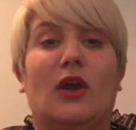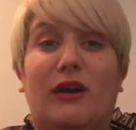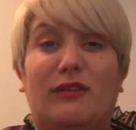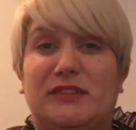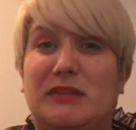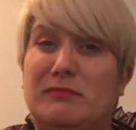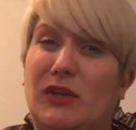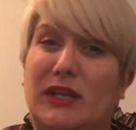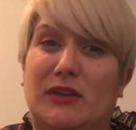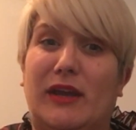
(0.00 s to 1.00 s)
Obviously,
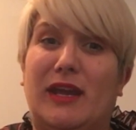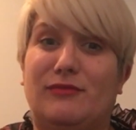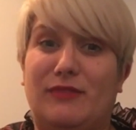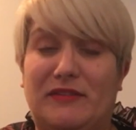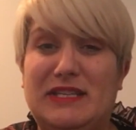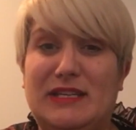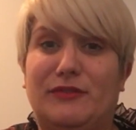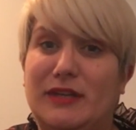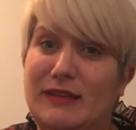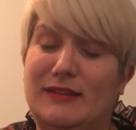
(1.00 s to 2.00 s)
Molly and I are very
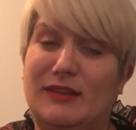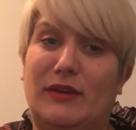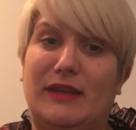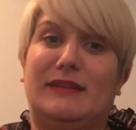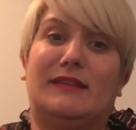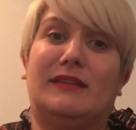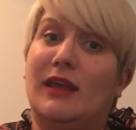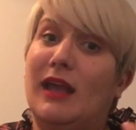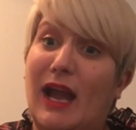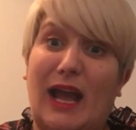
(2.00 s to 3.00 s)
different in sizes
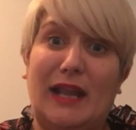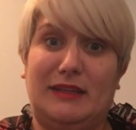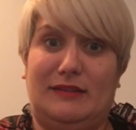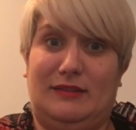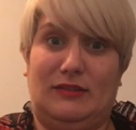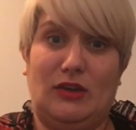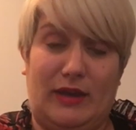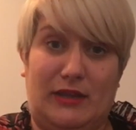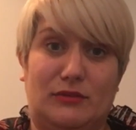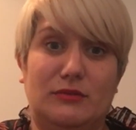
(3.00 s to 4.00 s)
and in
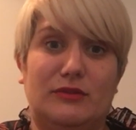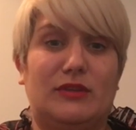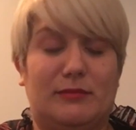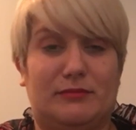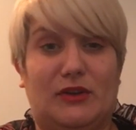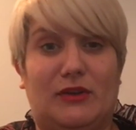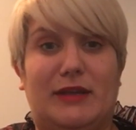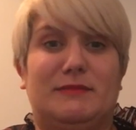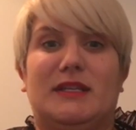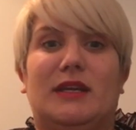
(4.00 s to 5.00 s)
styles
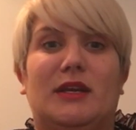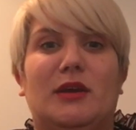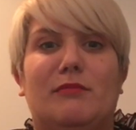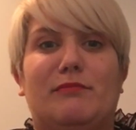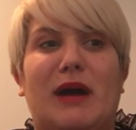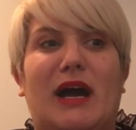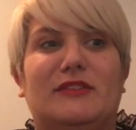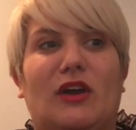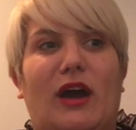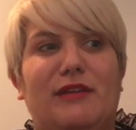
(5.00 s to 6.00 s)
sometimes,
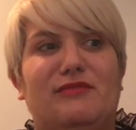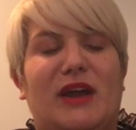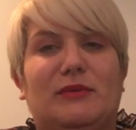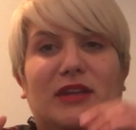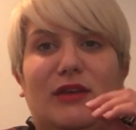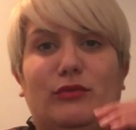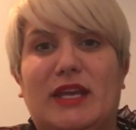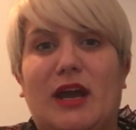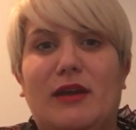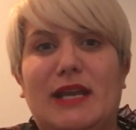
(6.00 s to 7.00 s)
but I felt that if
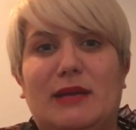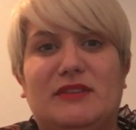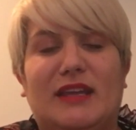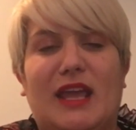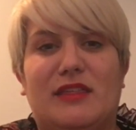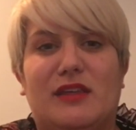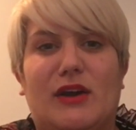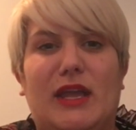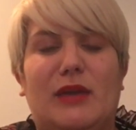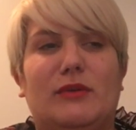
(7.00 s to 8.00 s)
we collab
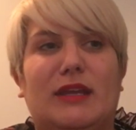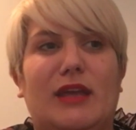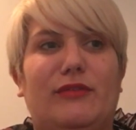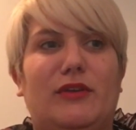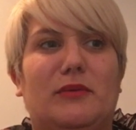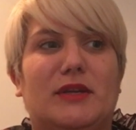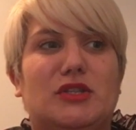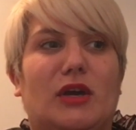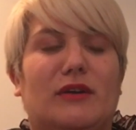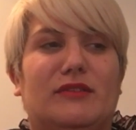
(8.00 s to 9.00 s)
together, it would give you a
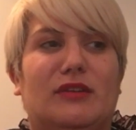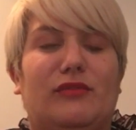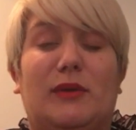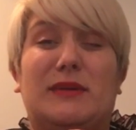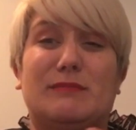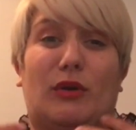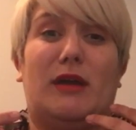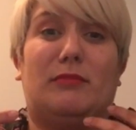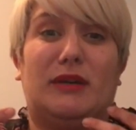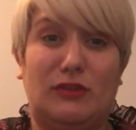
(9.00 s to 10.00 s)
chance to feel
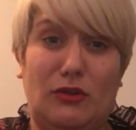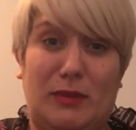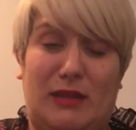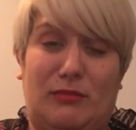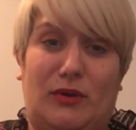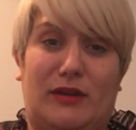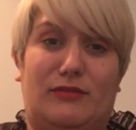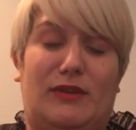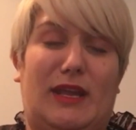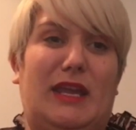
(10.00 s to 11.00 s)
inspired by two people,
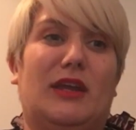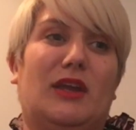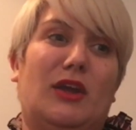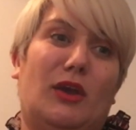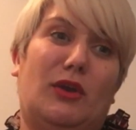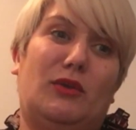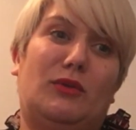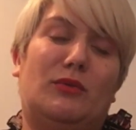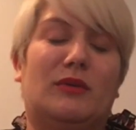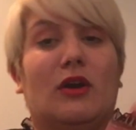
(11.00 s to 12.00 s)
hopefully,
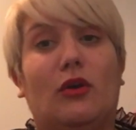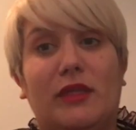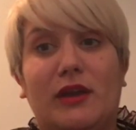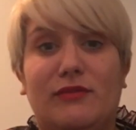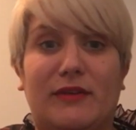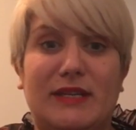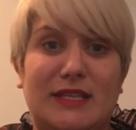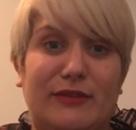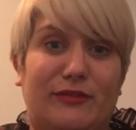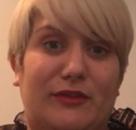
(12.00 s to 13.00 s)
who, although very
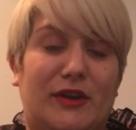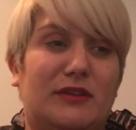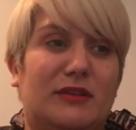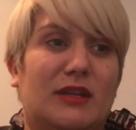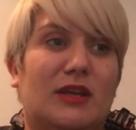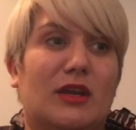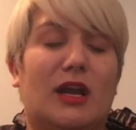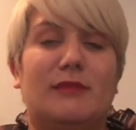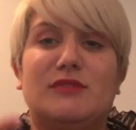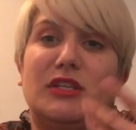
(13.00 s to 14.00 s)
different,
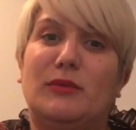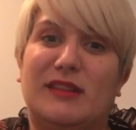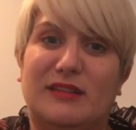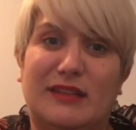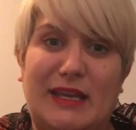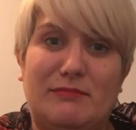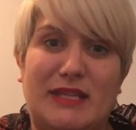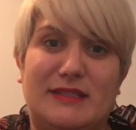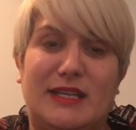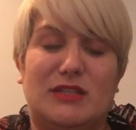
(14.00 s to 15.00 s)
come to you with the same
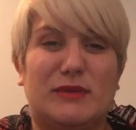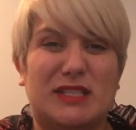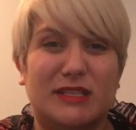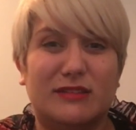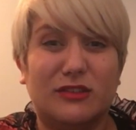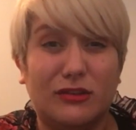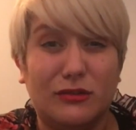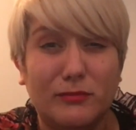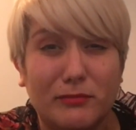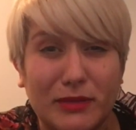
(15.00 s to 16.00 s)
message, which is
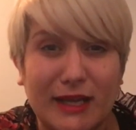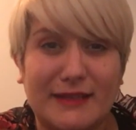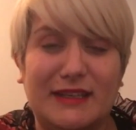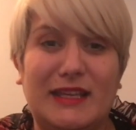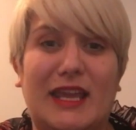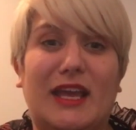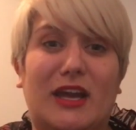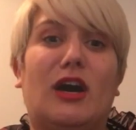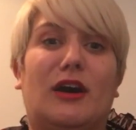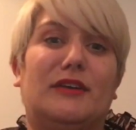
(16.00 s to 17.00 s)
to bloody kick
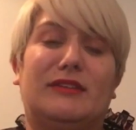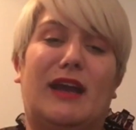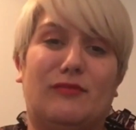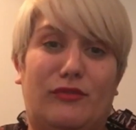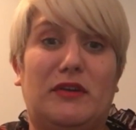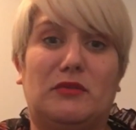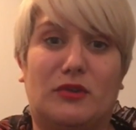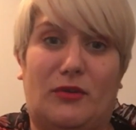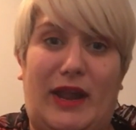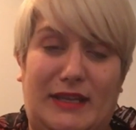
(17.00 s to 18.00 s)
ass and feel
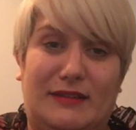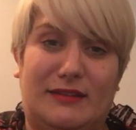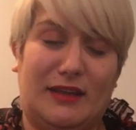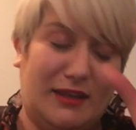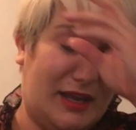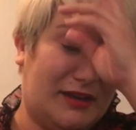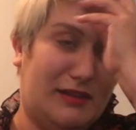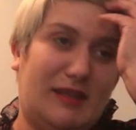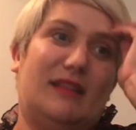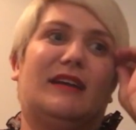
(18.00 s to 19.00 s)
great. And I
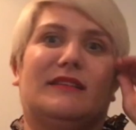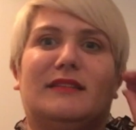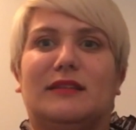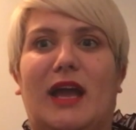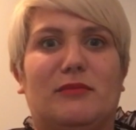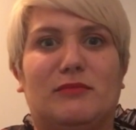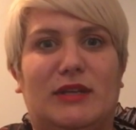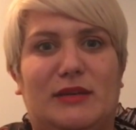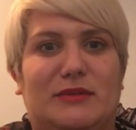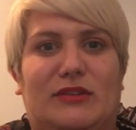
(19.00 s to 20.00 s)
think that's how
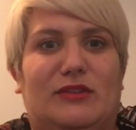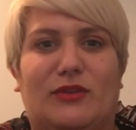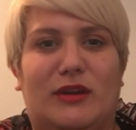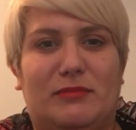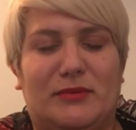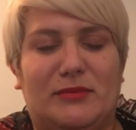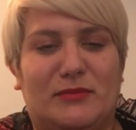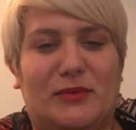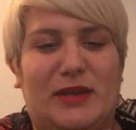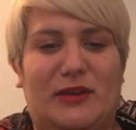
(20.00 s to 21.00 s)
Molly would describe
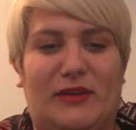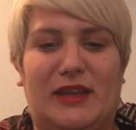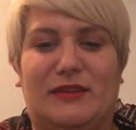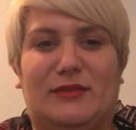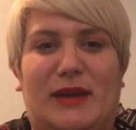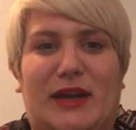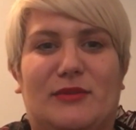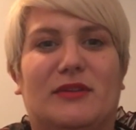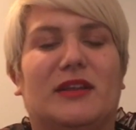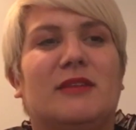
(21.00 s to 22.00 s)
what we're like as
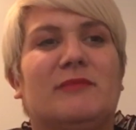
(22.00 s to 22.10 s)
well.